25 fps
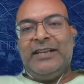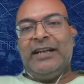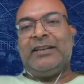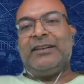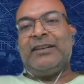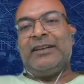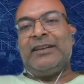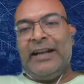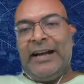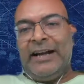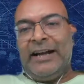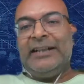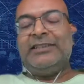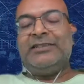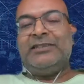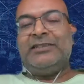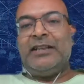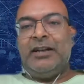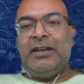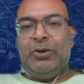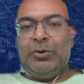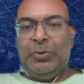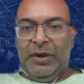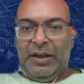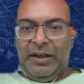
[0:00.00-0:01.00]
that clients
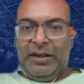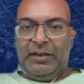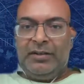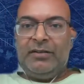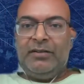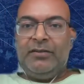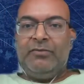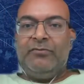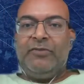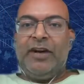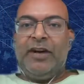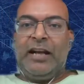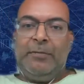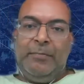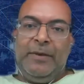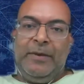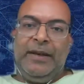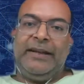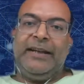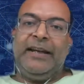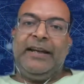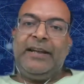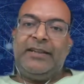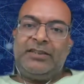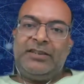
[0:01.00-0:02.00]
are doing while
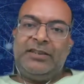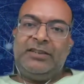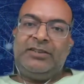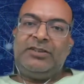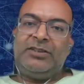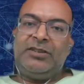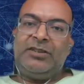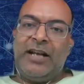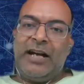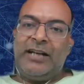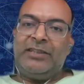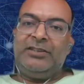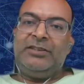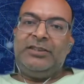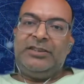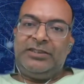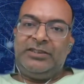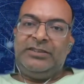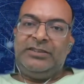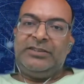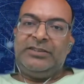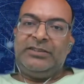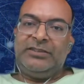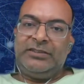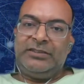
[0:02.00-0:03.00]
making such large
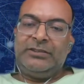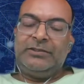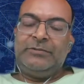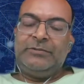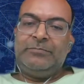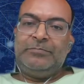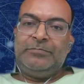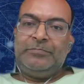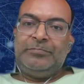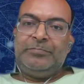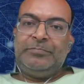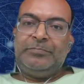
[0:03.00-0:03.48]
decisions.